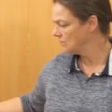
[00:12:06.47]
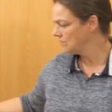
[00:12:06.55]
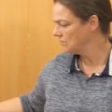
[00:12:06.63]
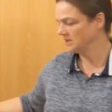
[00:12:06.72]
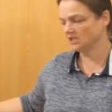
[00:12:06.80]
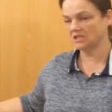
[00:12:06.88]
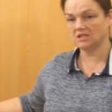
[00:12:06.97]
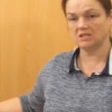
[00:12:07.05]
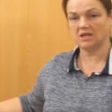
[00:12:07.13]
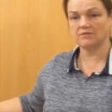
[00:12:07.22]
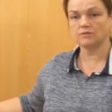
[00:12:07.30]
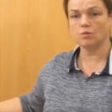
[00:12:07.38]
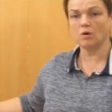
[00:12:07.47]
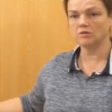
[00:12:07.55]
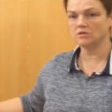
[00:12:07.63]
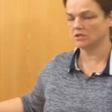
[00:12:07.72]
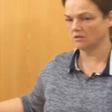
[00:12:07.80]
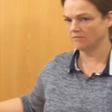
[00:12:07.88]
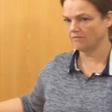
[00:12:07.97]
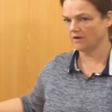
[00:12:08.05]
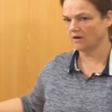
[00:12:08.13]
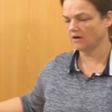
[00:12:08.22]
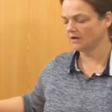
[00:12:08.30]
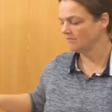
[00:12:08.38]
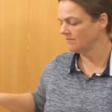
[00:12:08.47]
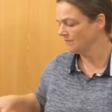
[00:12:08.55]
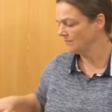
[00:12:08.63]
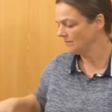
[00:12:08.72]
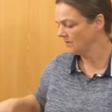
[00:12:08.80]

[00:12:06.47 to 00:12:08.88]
which gives 125.